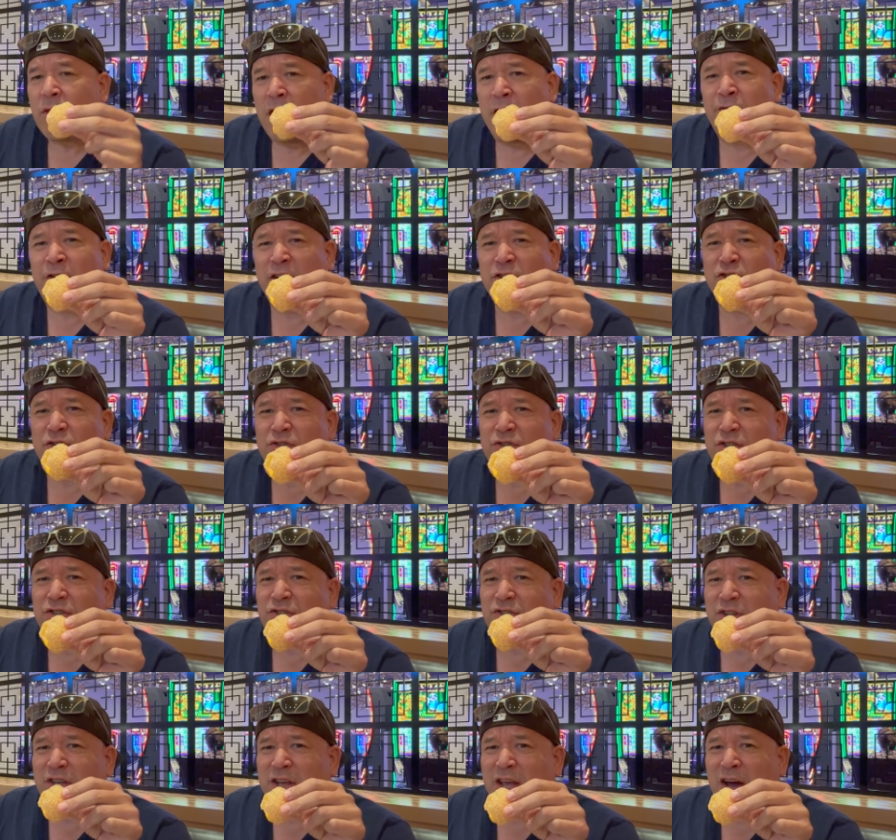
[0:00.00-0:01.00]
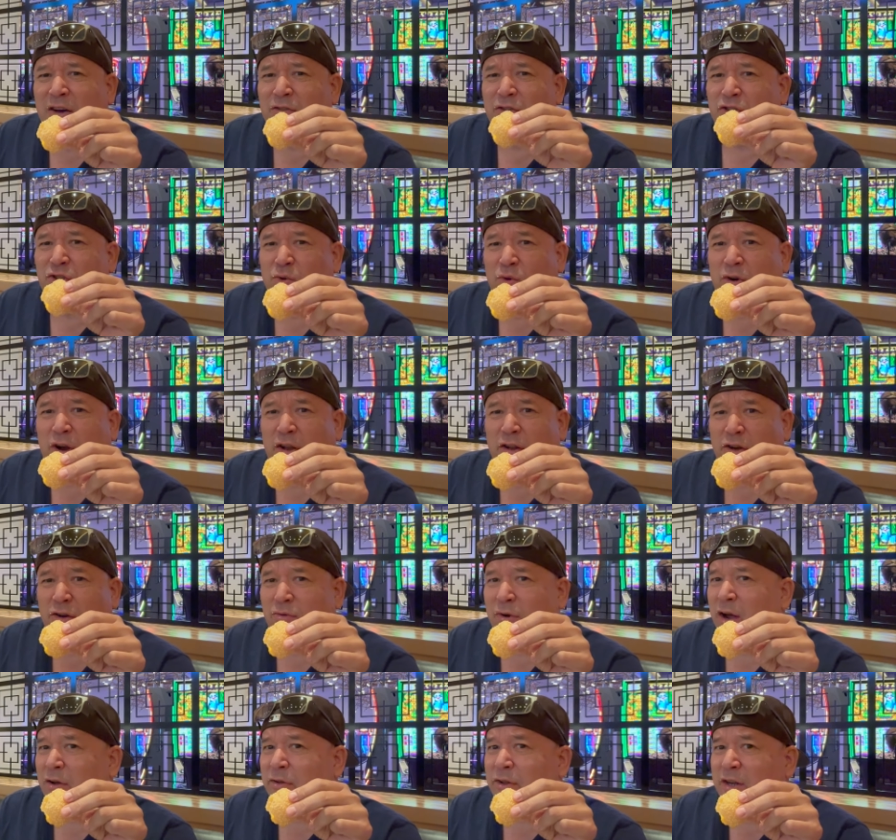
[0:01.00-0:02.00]
If I took this thing out and threw it on the
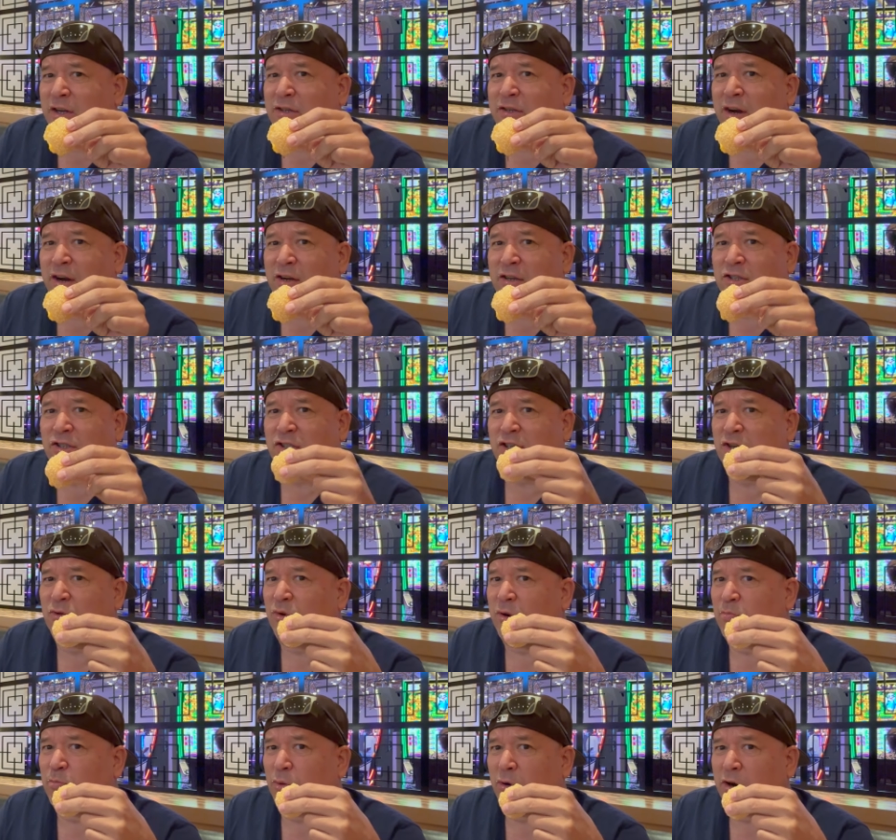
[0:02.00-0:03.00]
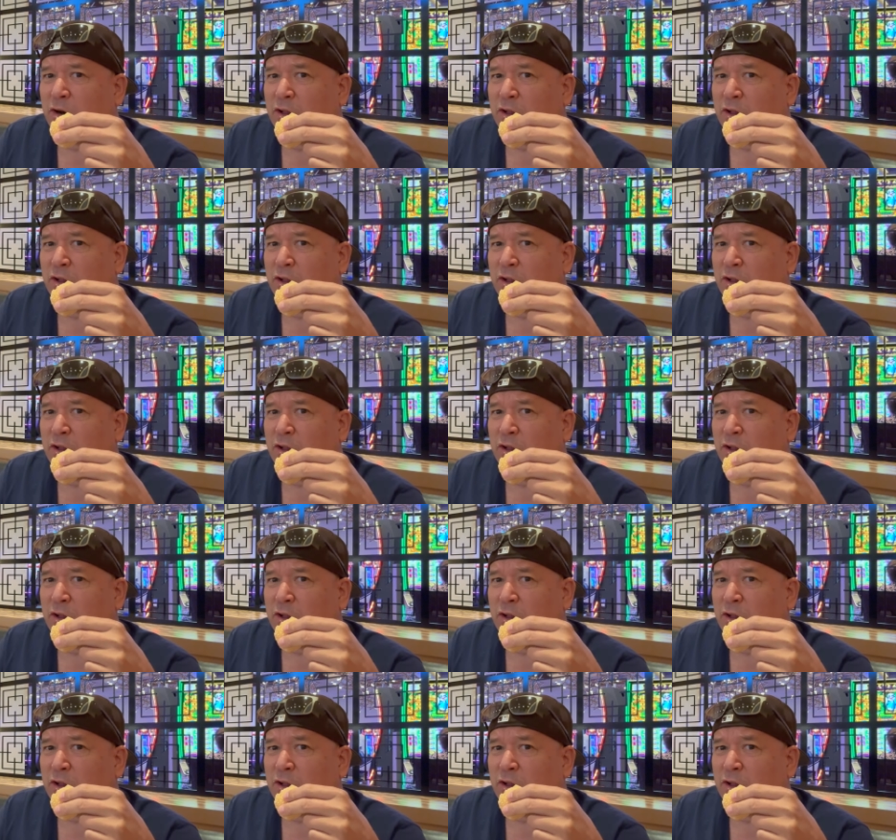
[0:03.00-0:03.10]
ground, the entire casino would burn